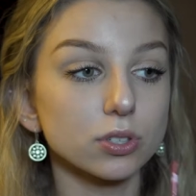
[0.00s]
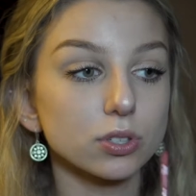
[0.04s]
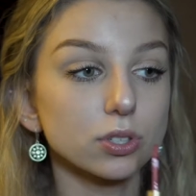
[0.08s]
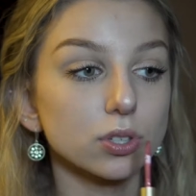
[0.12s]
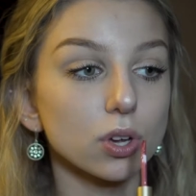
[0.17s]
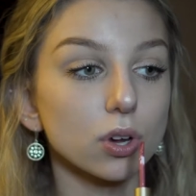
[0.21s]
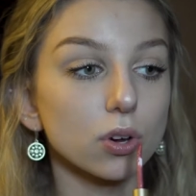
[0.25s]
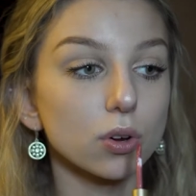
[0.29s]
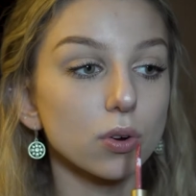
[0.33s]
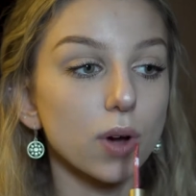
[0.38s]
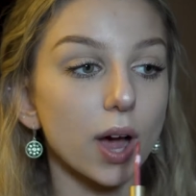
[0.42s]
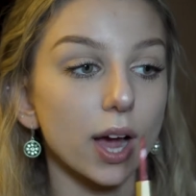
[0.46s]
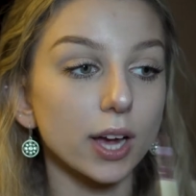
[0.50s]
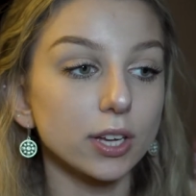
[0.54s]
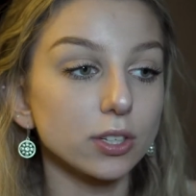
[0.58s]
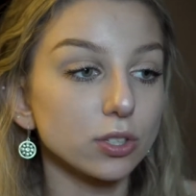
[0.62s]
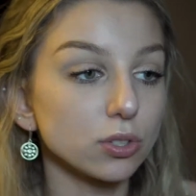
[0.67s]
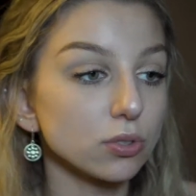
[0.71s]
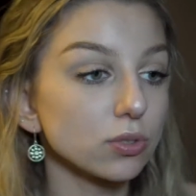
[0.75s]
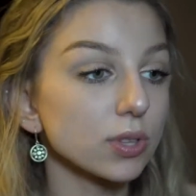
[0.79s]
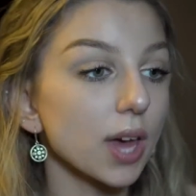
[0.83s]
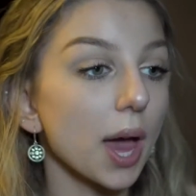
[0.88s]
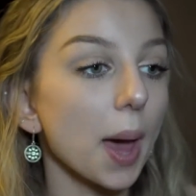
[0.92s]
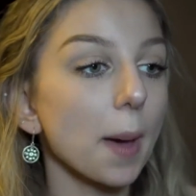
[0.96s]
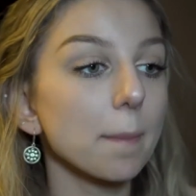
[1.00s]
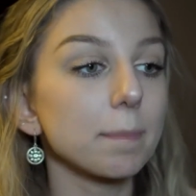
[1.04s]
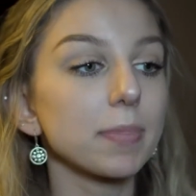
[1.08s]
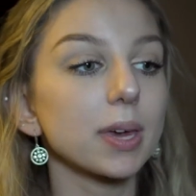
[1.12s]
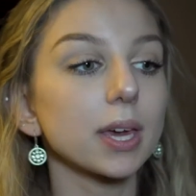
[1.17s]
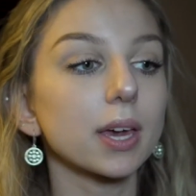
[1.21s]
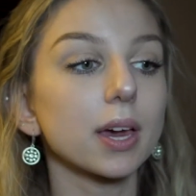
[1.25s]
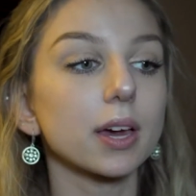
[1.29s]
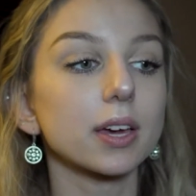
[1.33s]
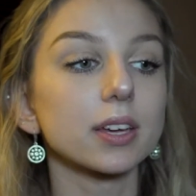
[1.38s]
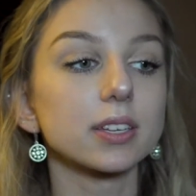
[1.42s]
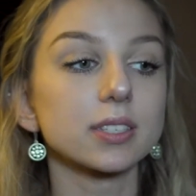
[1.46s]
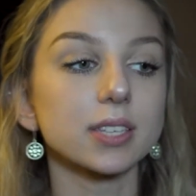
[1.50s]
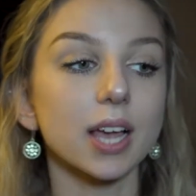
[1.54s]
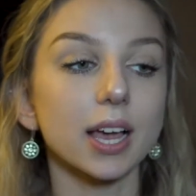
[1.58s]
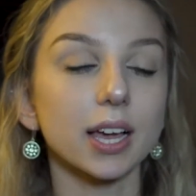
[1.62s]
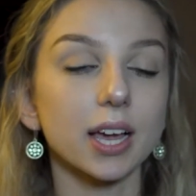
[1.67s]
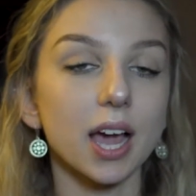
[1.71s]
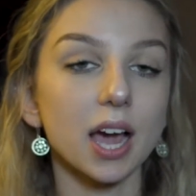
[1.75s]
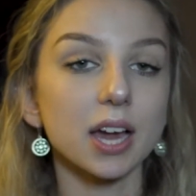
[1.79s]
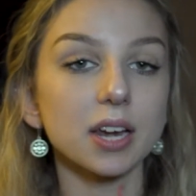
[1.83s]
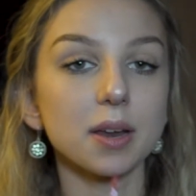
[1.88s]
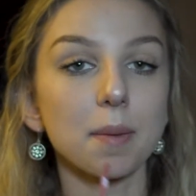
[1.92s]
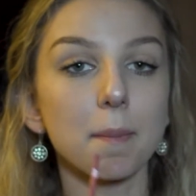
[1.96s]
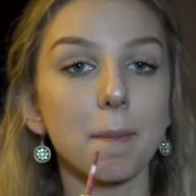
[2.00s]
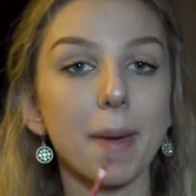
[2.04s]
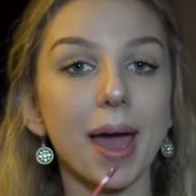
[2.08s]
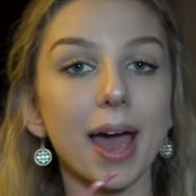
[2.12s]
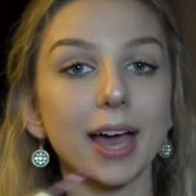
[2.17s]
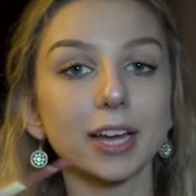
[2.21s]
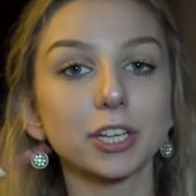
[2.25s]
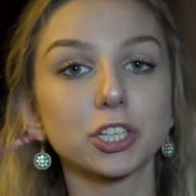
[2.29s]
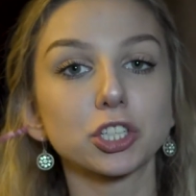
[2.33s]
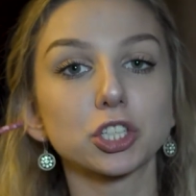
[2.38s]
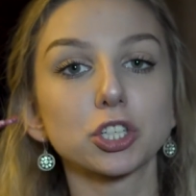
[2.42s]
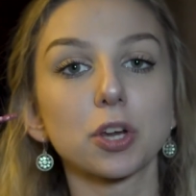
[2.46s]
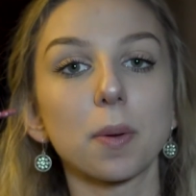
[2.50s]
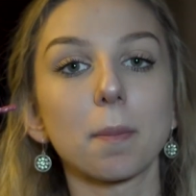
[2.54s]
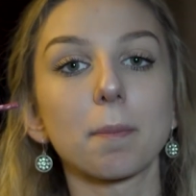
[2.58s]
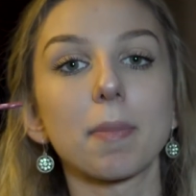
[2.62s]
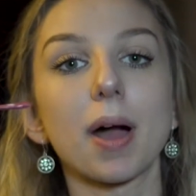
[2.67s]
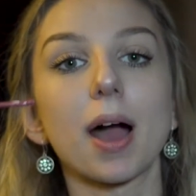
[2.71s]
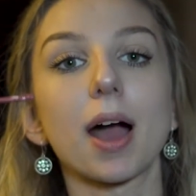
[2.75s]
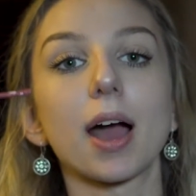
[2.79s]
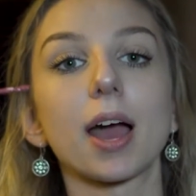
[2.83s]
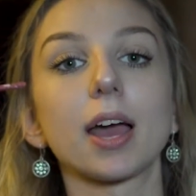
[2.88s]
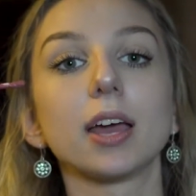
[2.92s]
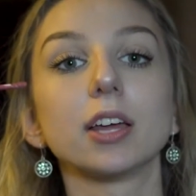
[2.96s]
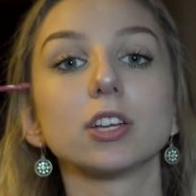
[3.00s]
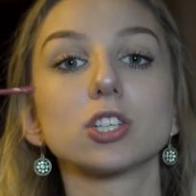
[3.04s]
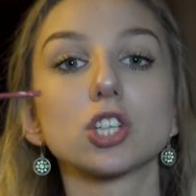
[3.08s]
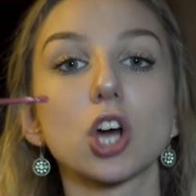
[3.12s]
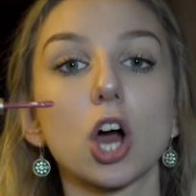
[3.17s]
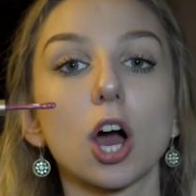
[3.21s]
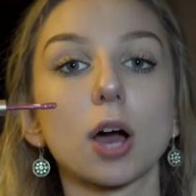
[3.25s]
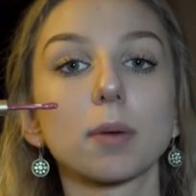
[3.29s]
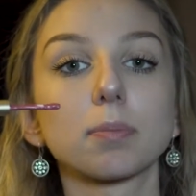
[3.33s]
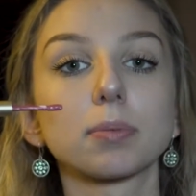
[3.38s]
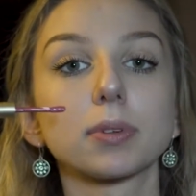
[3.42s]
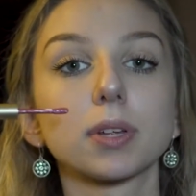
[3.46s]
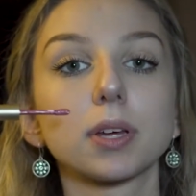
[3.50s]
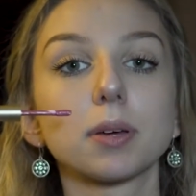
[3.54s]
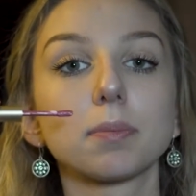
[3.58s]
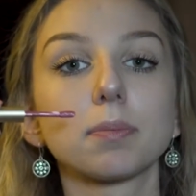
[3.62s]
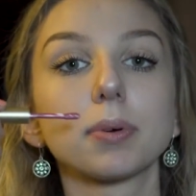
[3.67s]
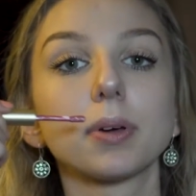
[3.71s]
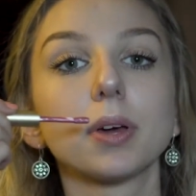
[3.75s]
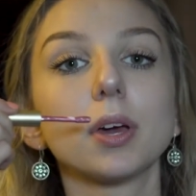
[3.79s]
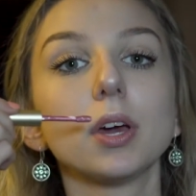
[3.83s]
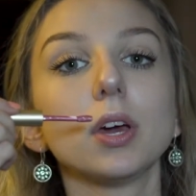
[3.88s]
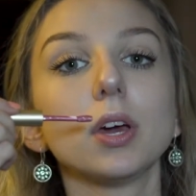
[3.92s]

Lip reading: So I do that because I kind of match my top lip,